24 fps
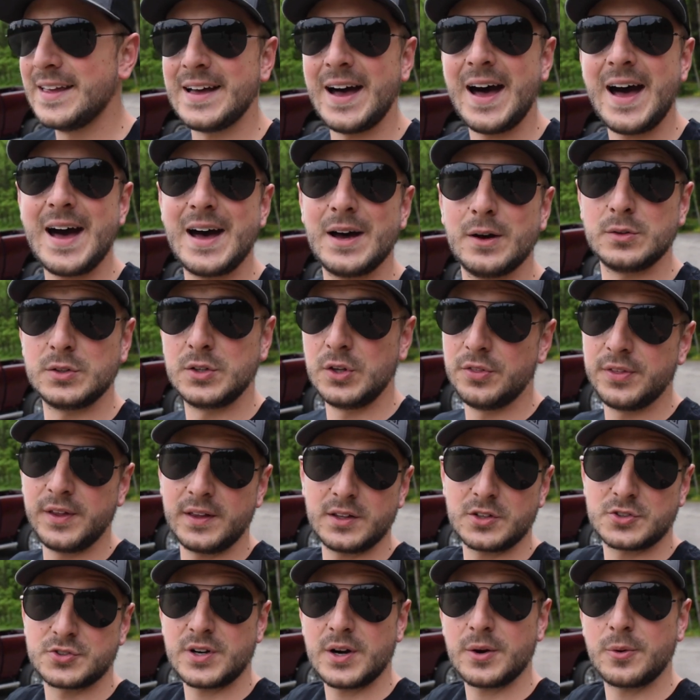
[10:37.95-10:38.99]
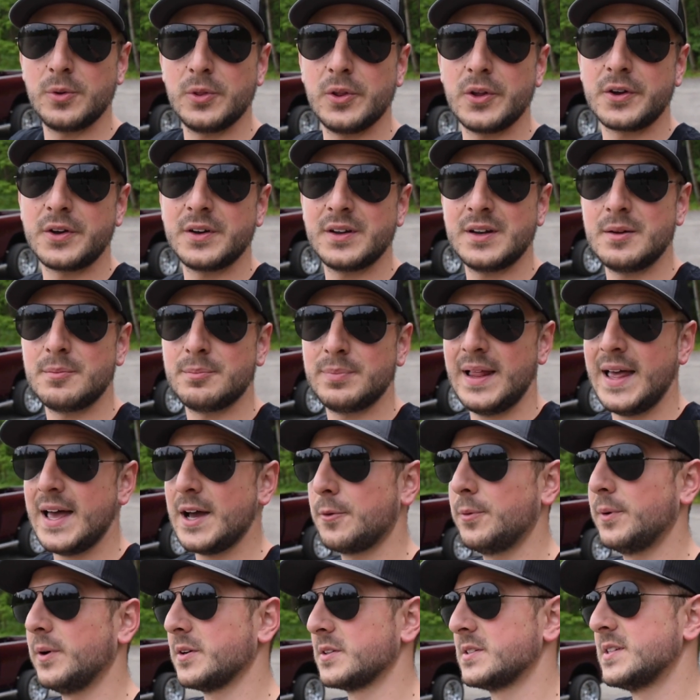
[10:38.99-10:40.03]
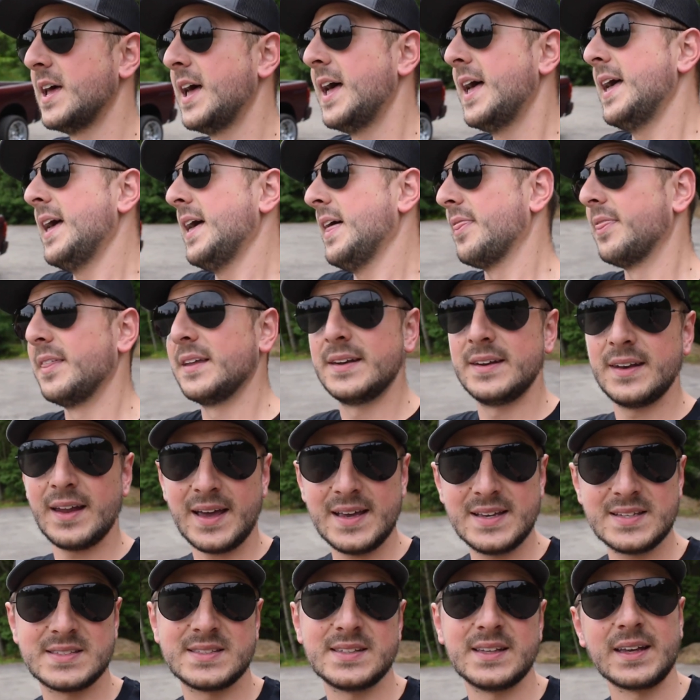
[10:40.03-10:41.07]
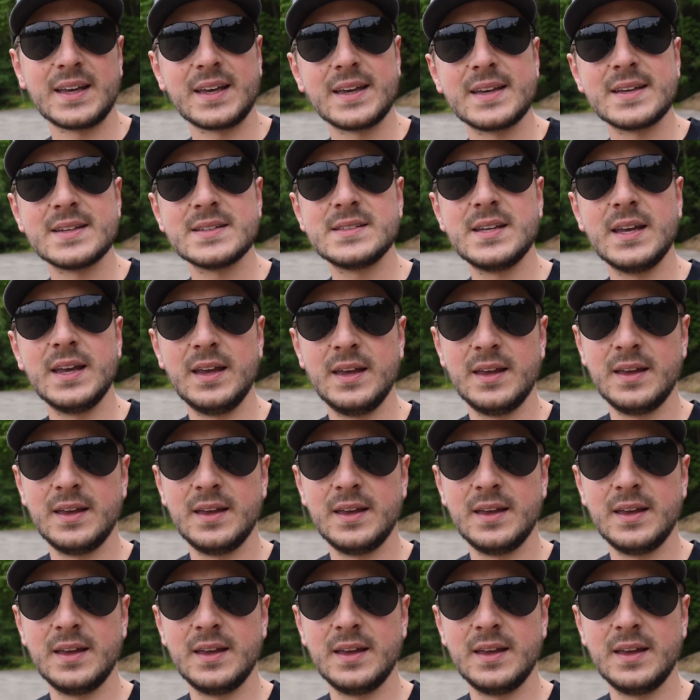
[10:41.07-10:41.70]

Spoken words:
Do you think the truck will look good in black wheels? The nice thing is,